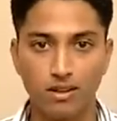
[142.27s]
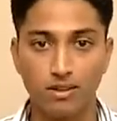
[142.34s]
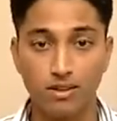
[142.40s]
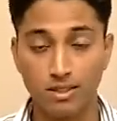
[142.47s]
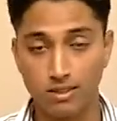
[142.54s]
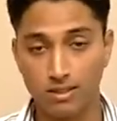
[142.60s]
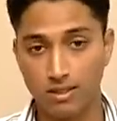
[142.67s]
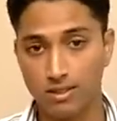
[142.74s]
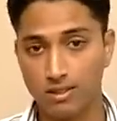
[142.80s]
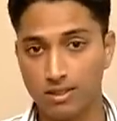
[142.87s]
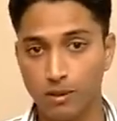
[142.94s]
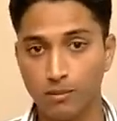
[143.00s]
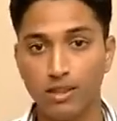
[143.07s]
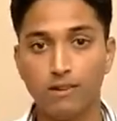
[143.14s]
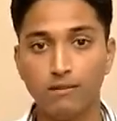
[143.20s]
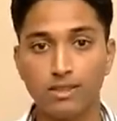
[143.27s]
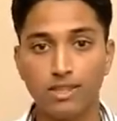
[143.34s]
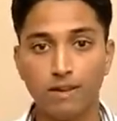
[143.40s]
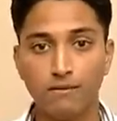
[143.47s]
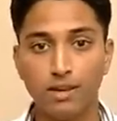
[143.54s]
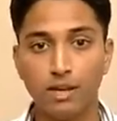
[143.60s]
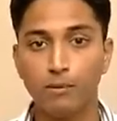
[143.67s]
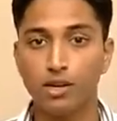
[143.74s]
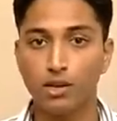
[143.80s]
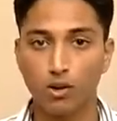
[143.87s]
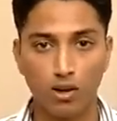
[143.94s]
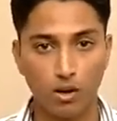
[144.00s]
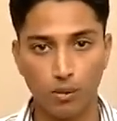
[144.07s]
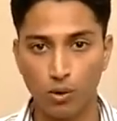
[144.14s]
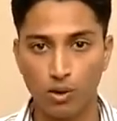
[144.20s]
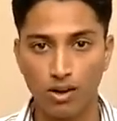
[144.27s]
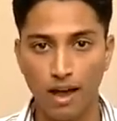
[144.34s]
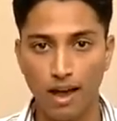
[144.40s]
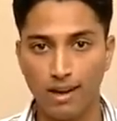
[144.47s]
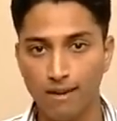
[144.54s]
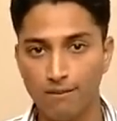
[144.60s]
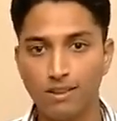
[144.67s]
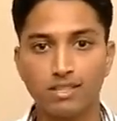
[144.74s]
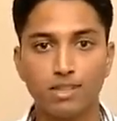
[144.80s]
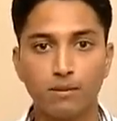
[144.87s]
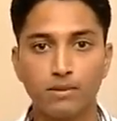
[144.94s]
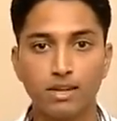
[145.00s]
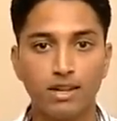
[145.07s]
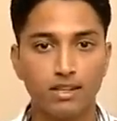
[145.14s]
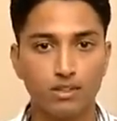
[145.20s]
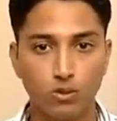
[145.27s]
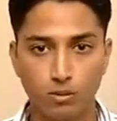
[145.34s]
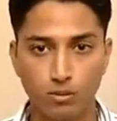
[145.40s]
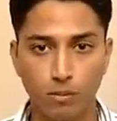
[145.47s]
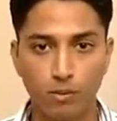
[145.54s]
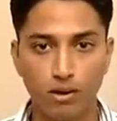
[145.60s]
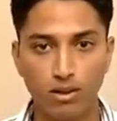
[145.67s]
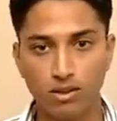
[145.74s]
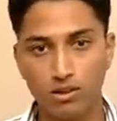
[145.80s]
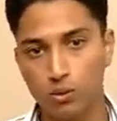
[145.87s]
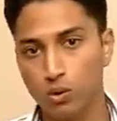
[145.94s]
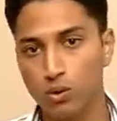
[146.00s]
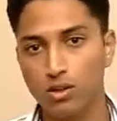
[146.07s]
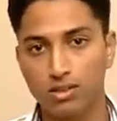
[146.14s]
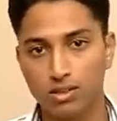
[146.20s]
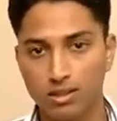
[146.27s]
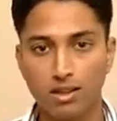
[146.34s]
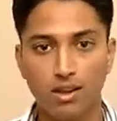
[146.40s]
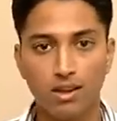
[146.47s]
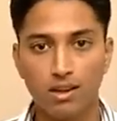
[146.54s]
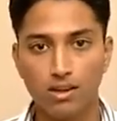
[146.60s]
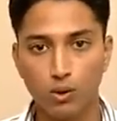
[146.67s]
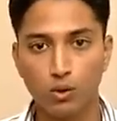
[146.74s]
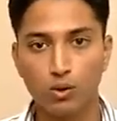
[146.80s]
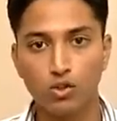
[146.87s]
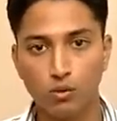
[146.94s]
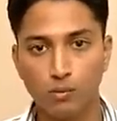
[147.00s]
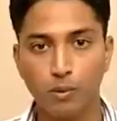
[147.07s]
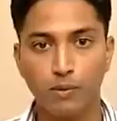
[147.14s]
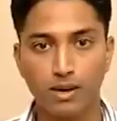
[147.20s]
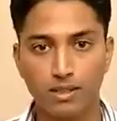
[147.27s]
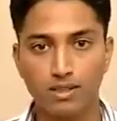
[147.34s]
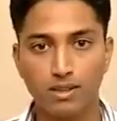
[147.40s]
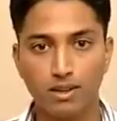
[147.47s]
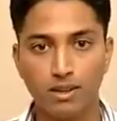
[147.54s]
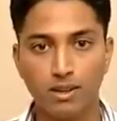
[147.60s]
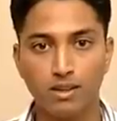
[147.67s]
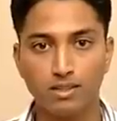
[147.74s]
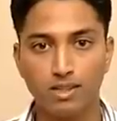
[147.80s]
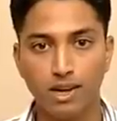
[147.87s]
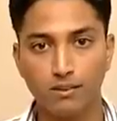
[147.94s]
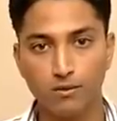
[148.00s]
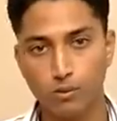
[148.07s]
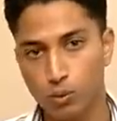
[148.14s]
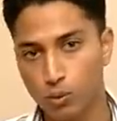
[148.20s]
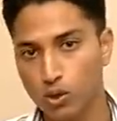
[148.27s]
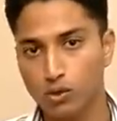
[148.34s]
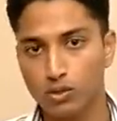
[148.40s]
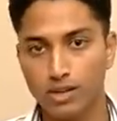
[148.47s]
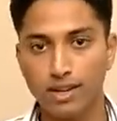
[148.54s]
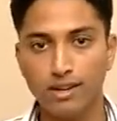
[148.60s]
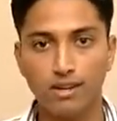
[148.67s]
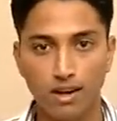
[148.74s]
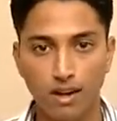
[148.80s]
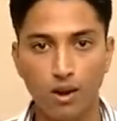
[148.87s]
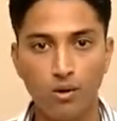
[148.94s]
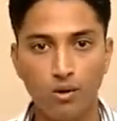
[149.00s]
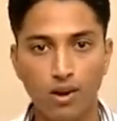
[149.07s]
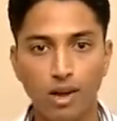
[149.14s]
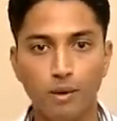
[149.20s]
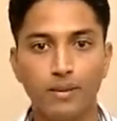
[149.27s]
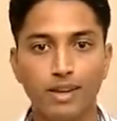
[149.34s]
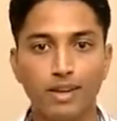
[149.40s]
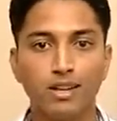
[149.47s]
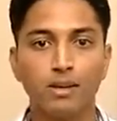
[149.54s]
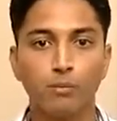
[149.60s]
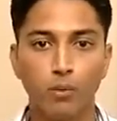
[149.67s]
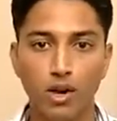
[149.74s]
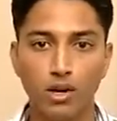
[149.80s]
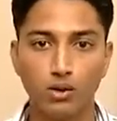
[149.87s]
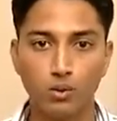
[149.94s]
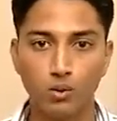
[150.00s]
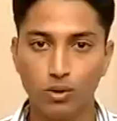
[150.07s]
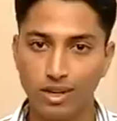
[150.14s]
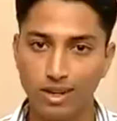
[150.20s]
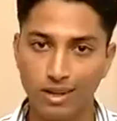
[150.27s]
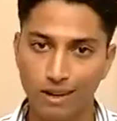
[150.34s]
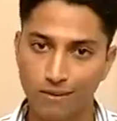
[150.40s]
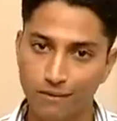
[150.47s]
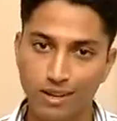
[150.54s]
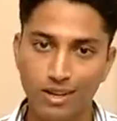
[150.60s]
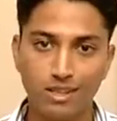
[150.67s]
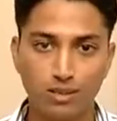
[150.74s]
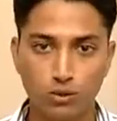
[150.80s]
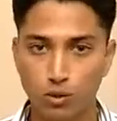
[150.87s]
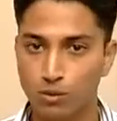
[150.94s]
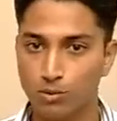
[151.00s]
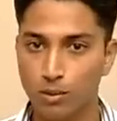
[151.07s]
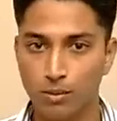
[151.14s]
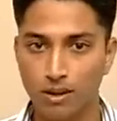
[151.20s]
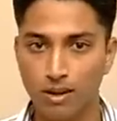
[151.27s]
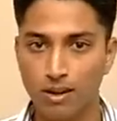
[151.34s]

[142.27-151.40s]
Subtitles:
This is something which I am very particular about. I never skipped a day's newspaper in 2 years in the course of preparation. Starting from 2008 till now, I am making it a point to read every day's newspaper.